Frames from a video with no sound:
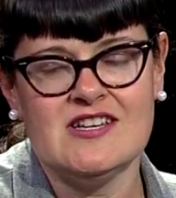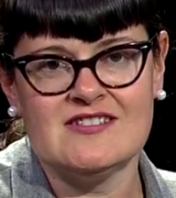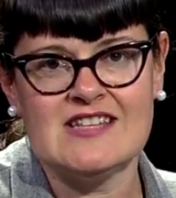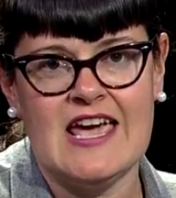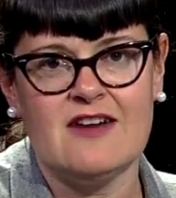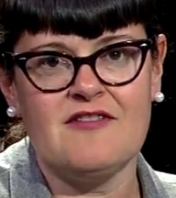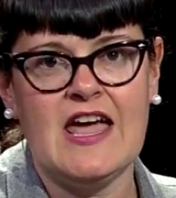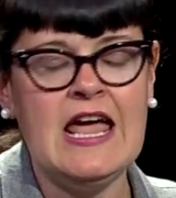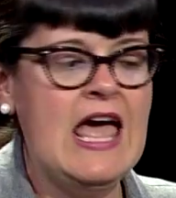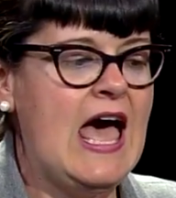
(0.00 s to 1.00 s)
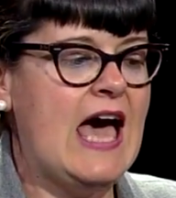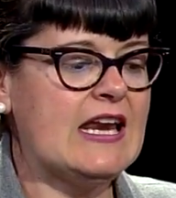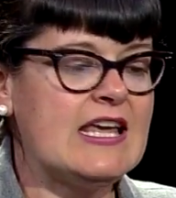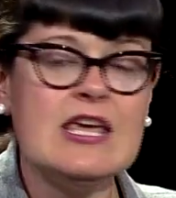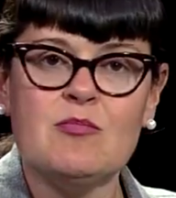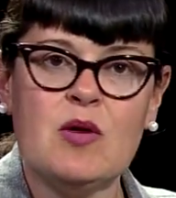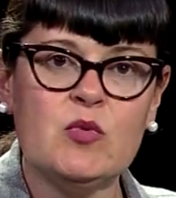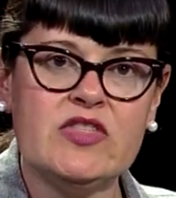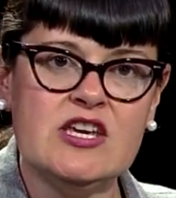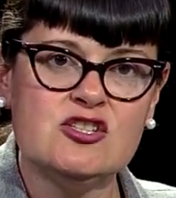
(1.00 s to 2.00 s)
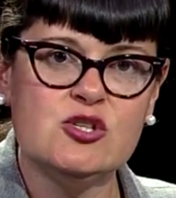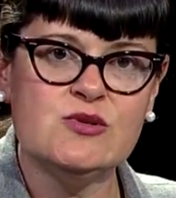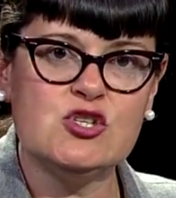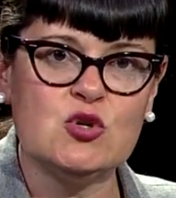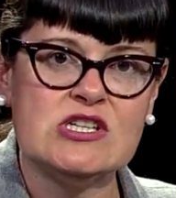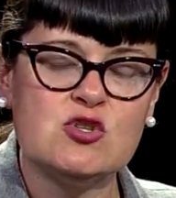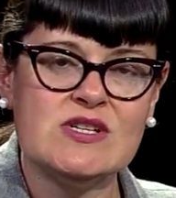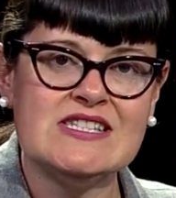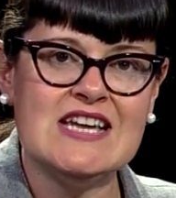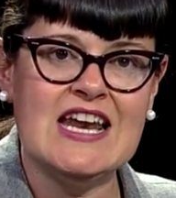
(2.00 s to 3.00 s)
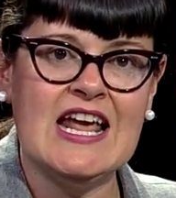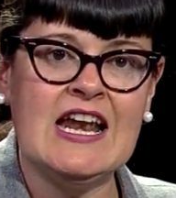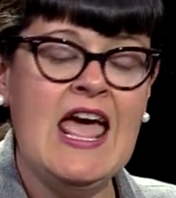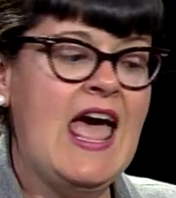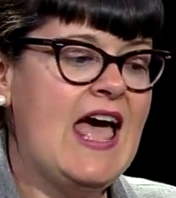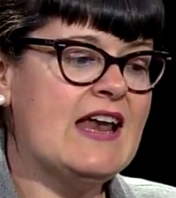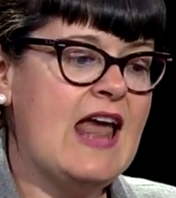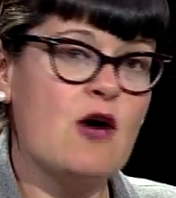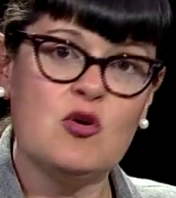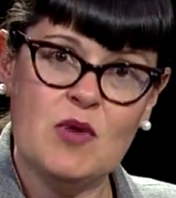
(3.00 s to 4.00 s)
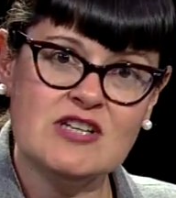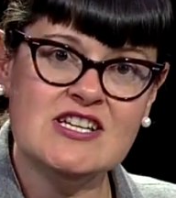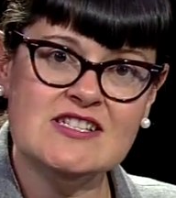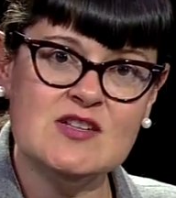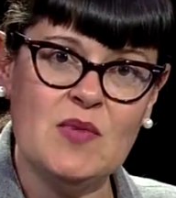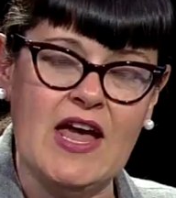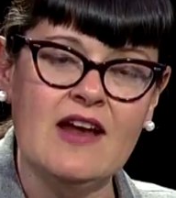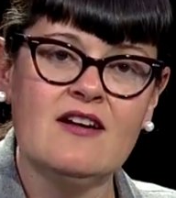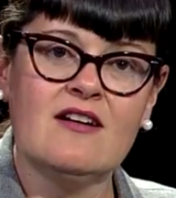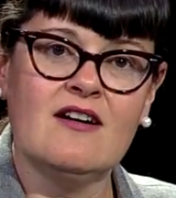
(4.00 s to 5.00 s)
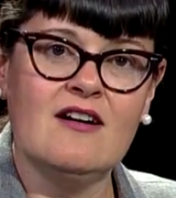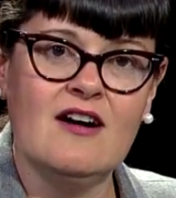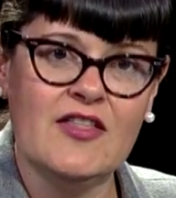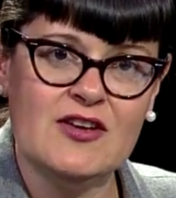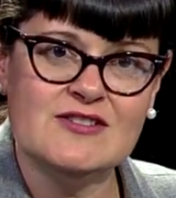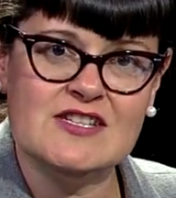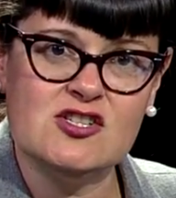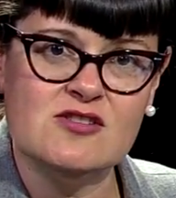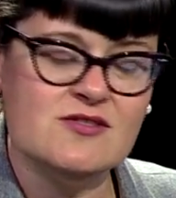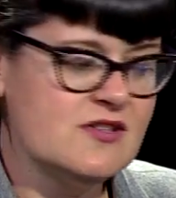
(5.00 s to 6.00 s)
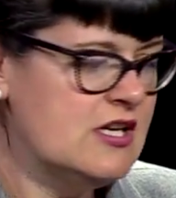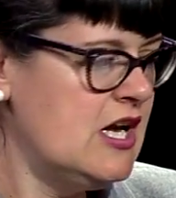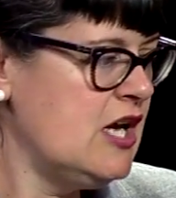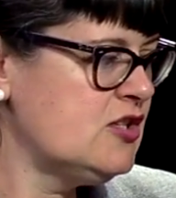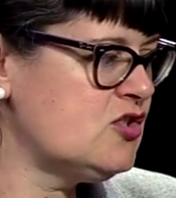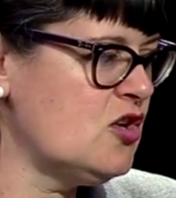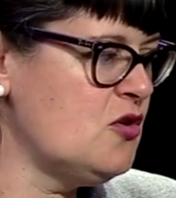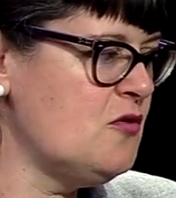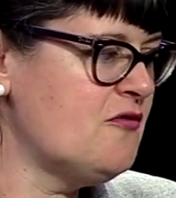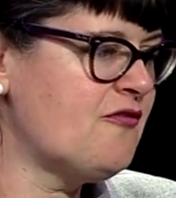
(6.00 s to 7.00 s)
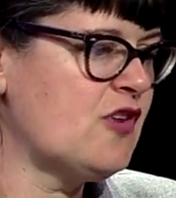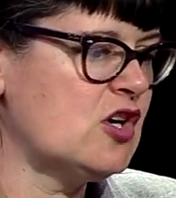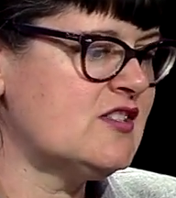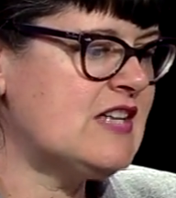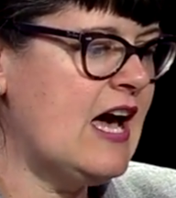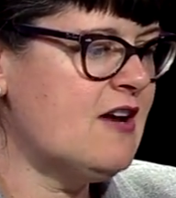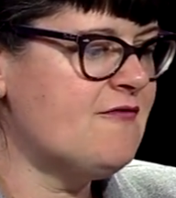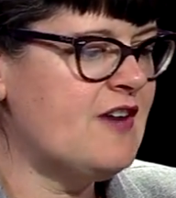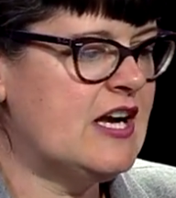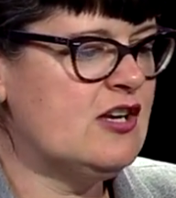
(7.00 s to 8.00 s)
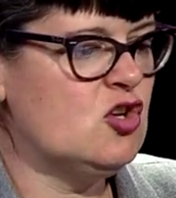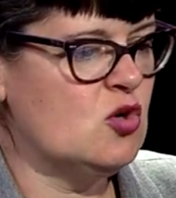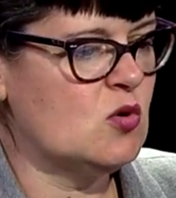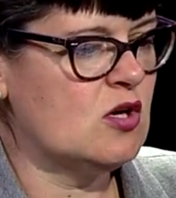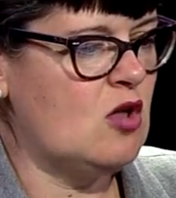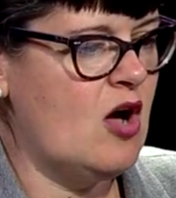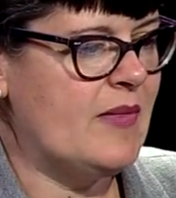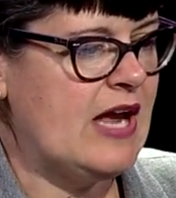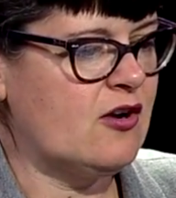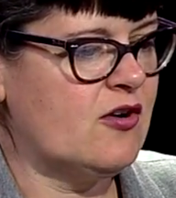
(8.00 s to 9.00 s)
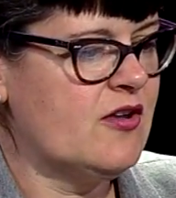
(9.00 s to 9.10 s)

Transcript: in Santa Fe, how to keep up with the issues you're interested in, and how to participate on those issues. So first, how to find your lawmaker.